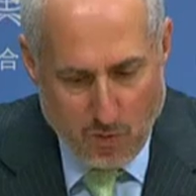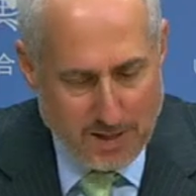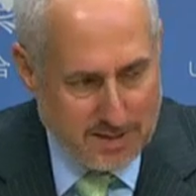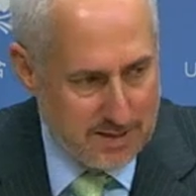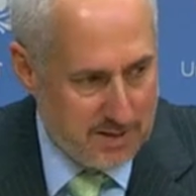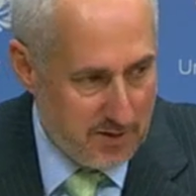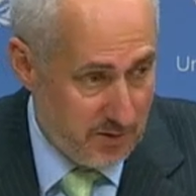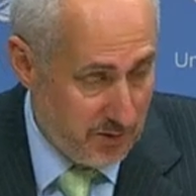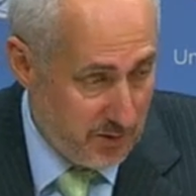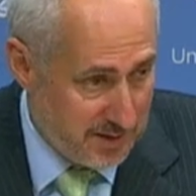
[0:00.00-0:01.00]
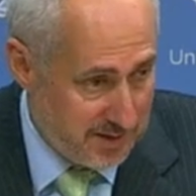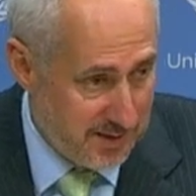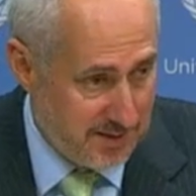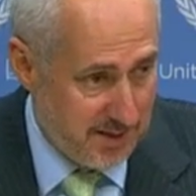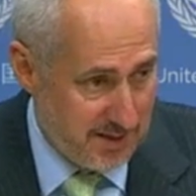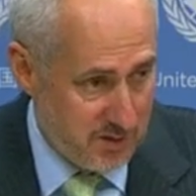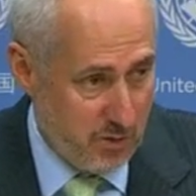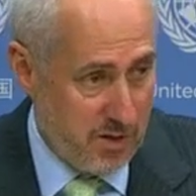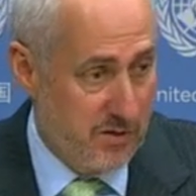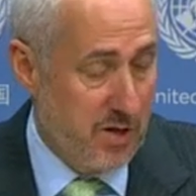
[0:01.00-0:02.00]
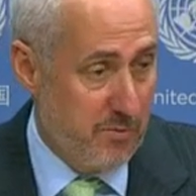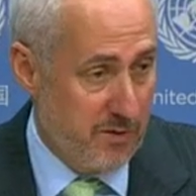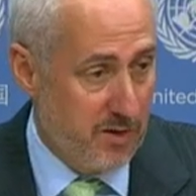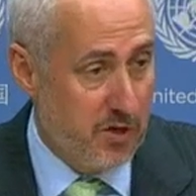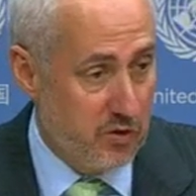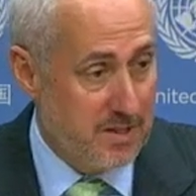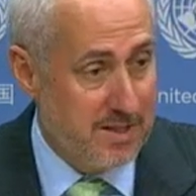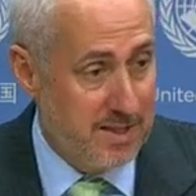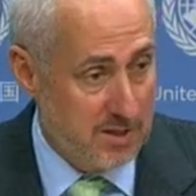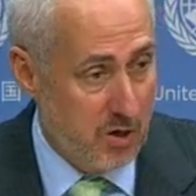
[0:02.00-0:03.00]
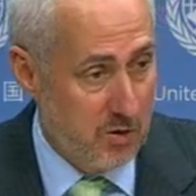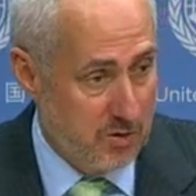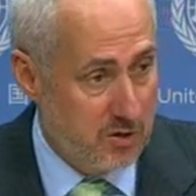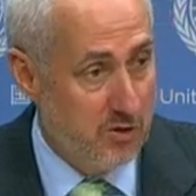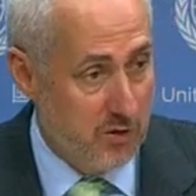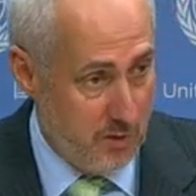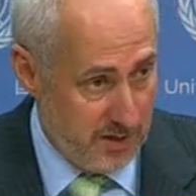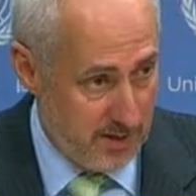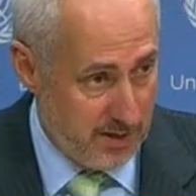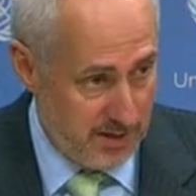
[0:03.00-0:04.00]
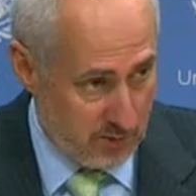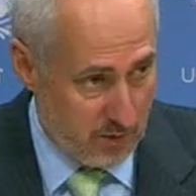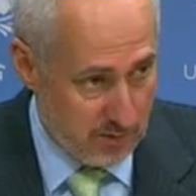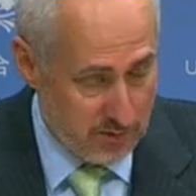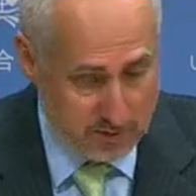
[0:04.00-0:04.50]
U.S. United States is one of a number of countries that is host to UN headquarters.